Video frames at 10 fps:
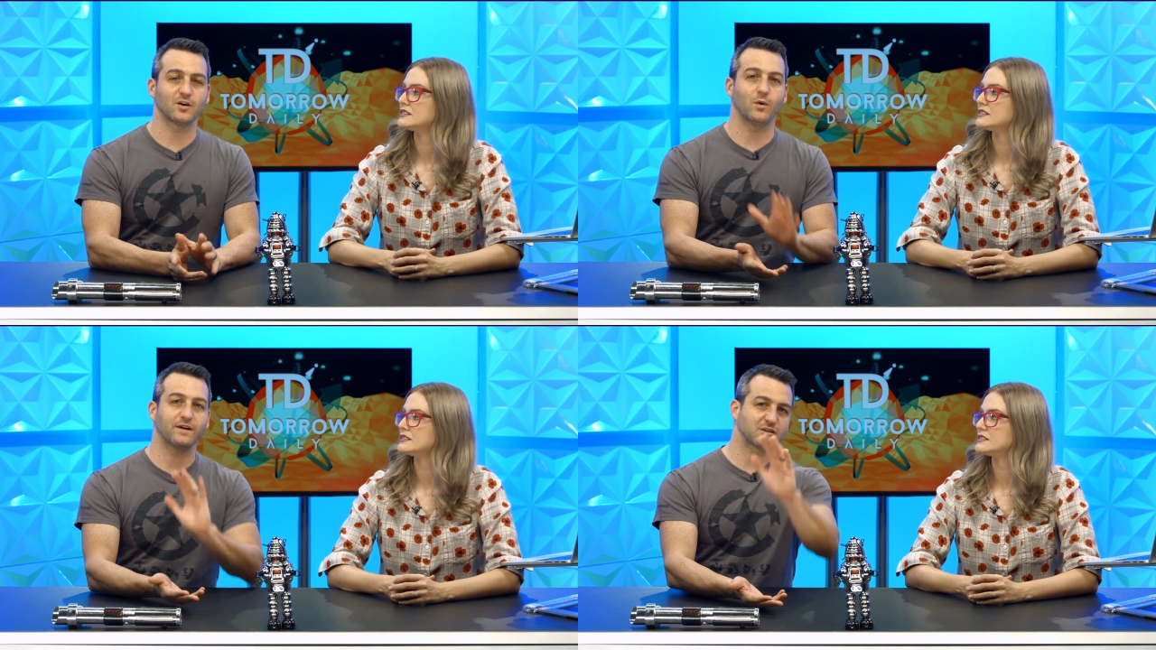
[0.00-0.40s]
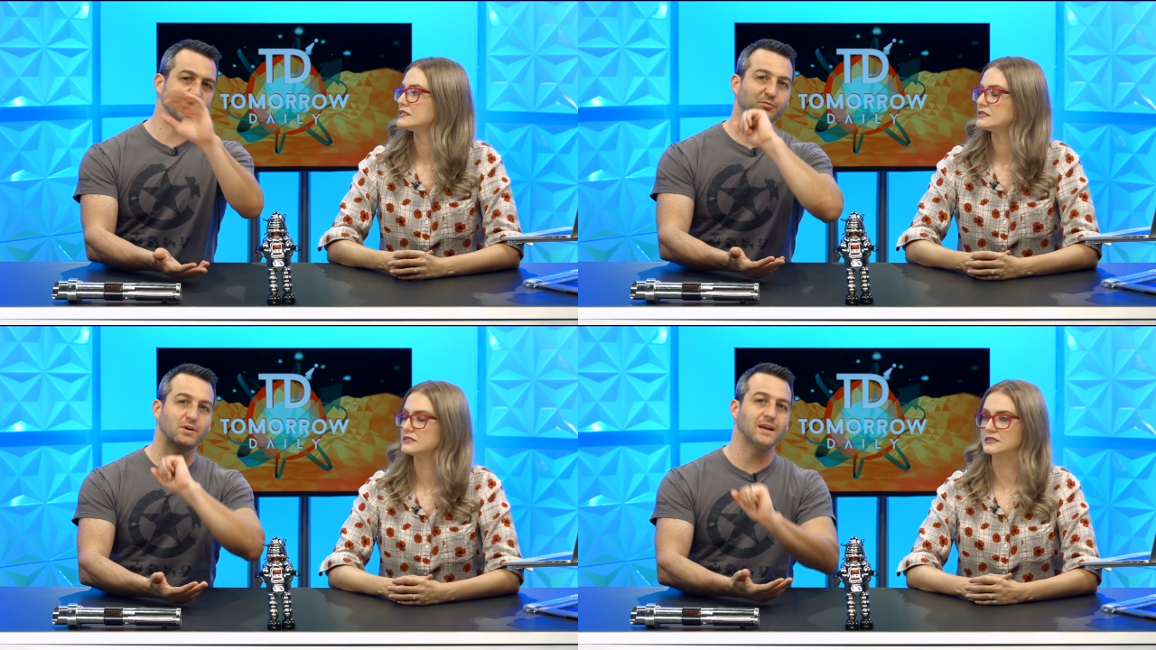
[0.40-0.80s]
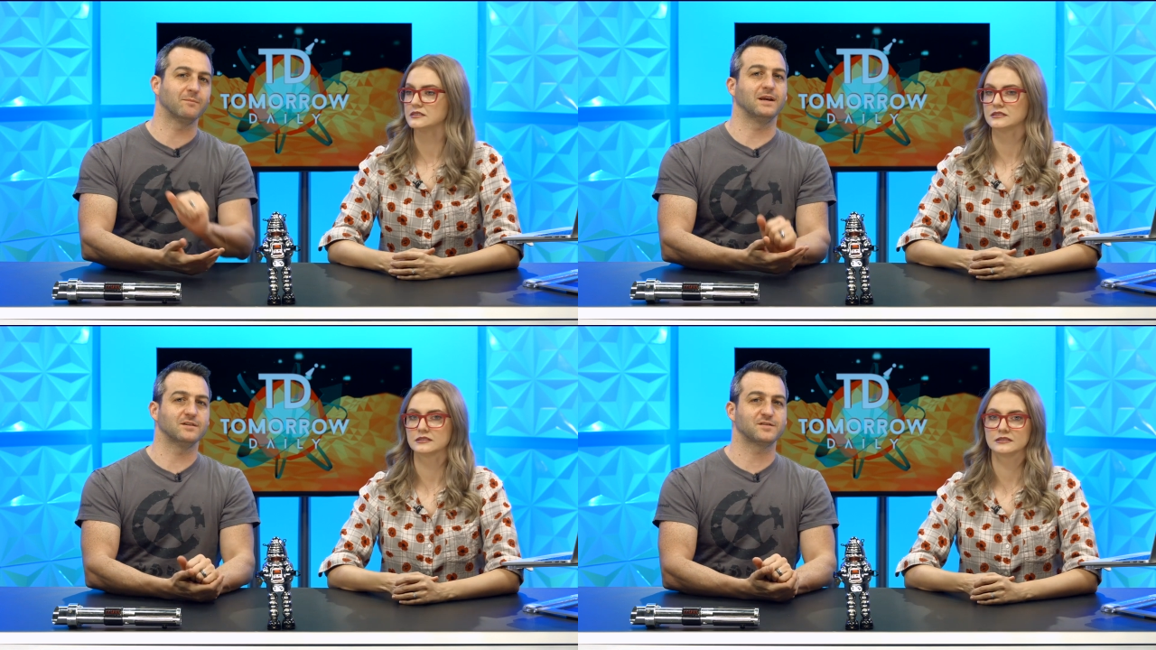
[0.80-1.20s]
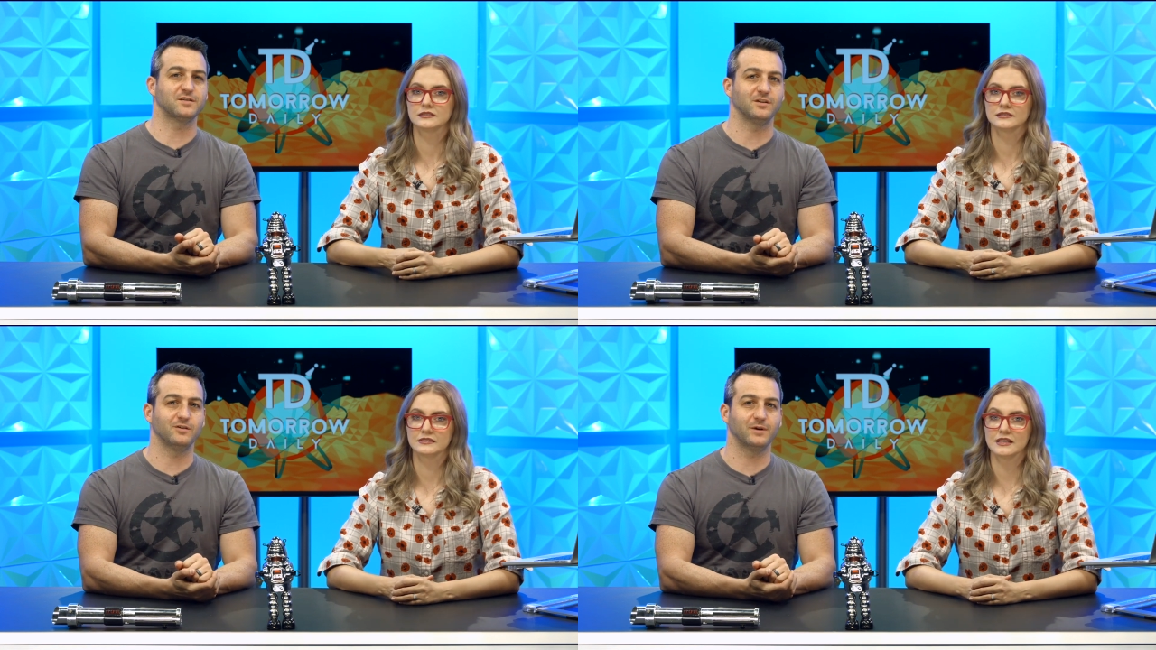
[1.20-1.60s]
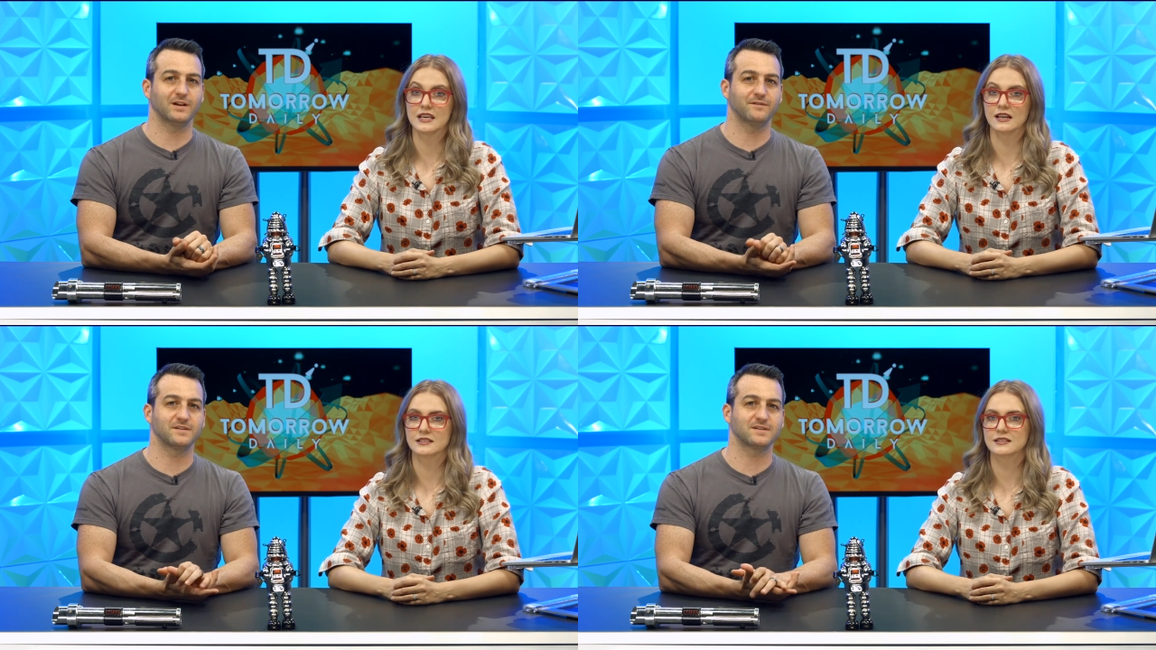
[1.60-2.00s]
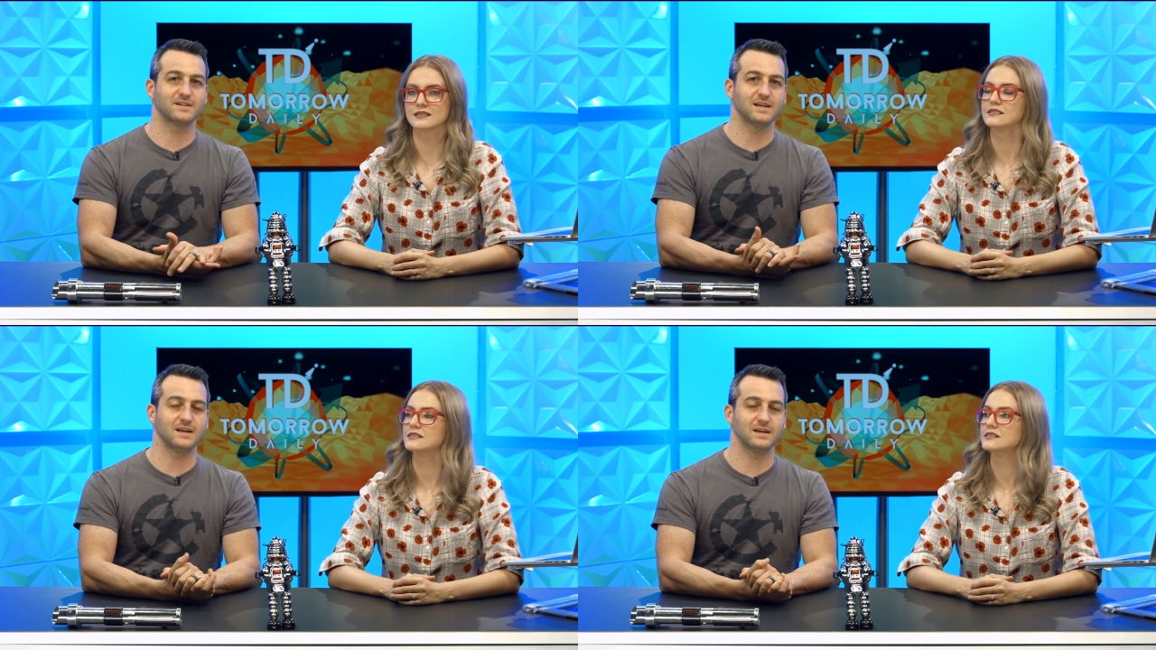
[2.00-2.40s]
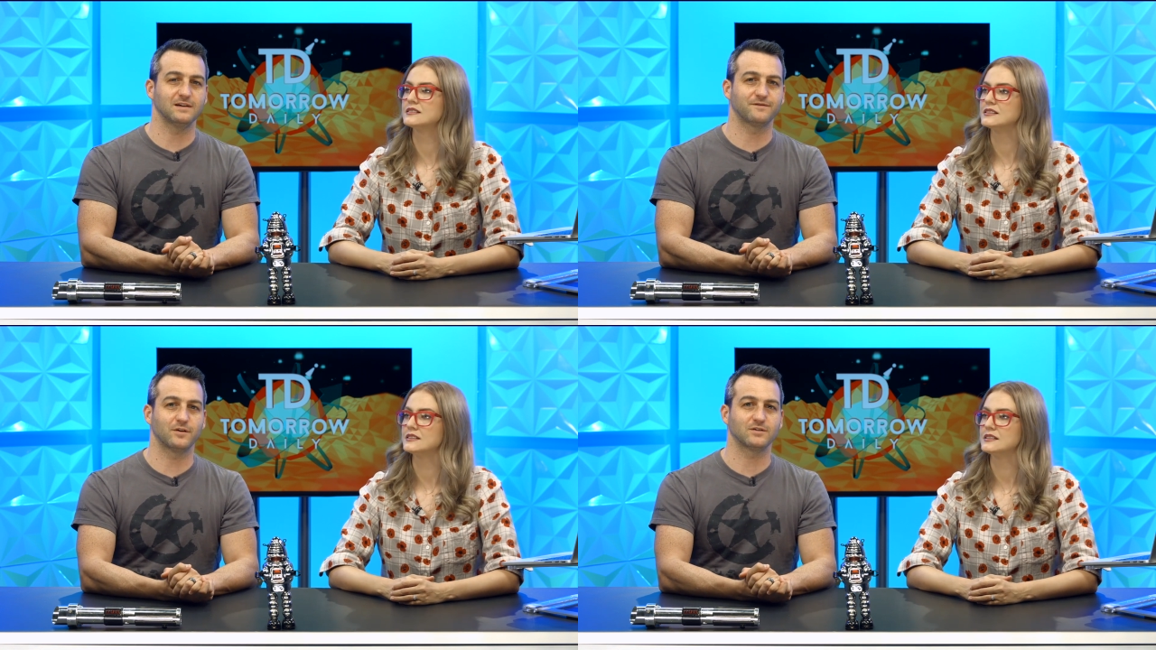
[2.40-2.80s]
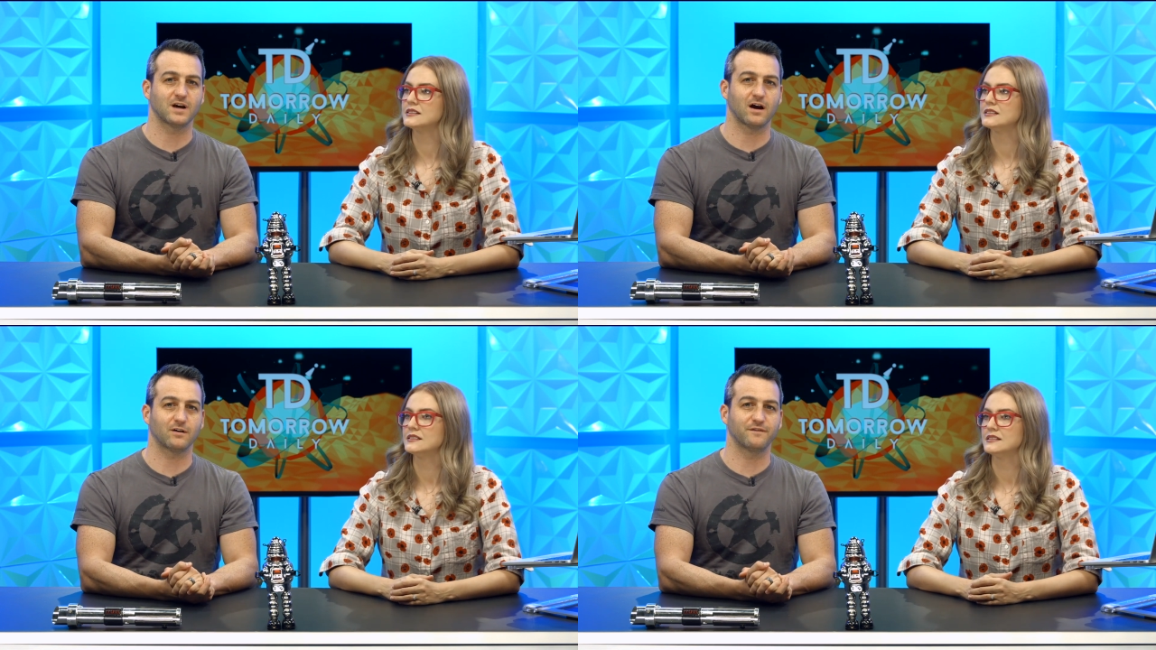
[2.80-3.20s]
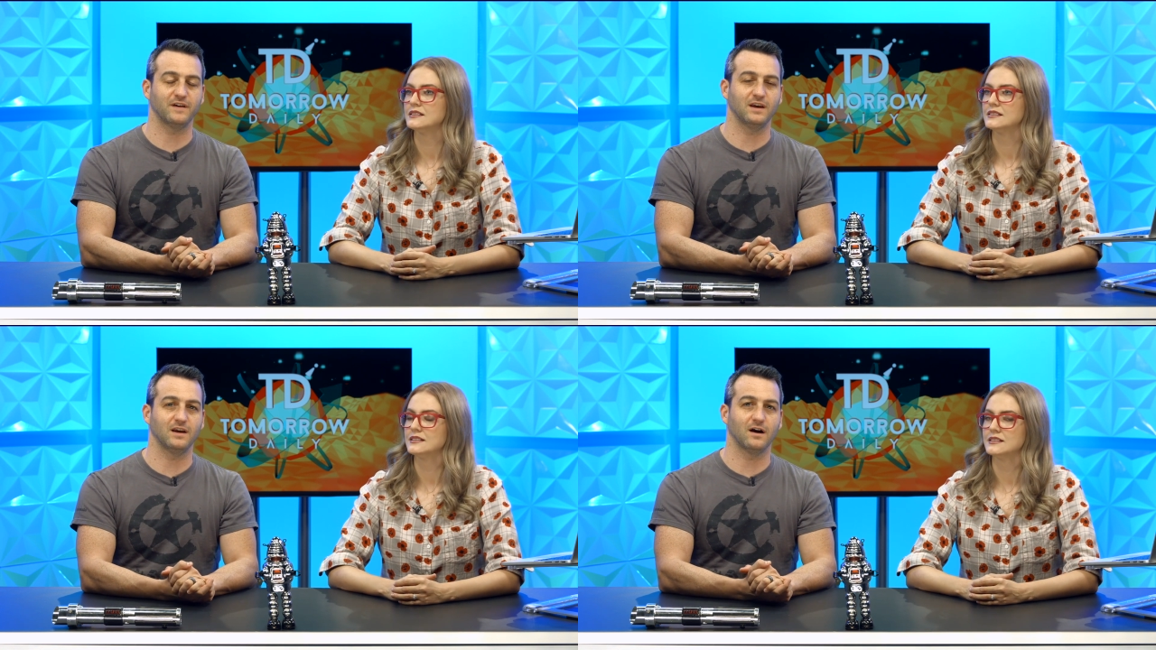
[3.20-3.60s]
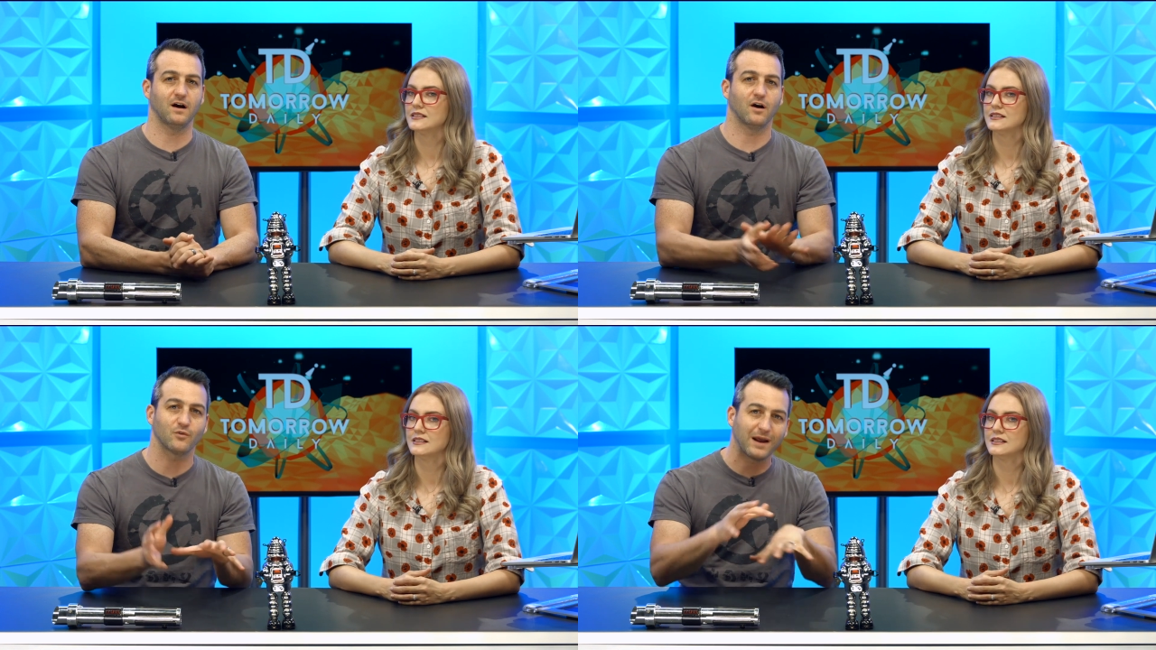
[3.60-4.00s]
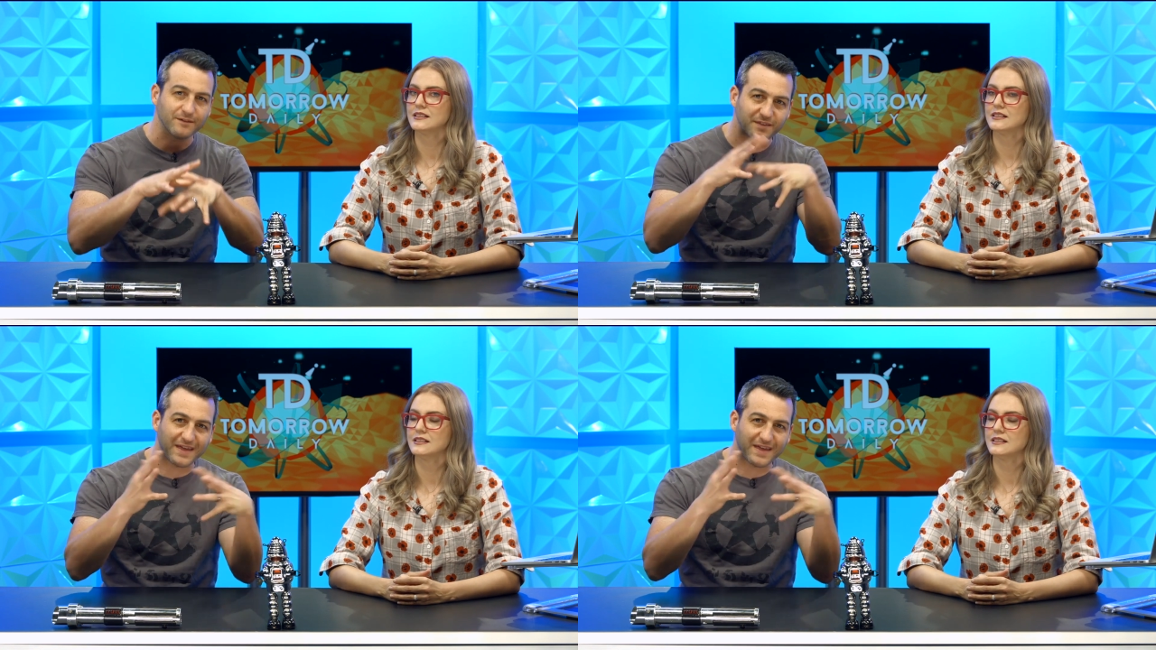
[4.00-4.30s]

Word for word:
Speaker 1: So whatever spring means to you, we'd love to see photography around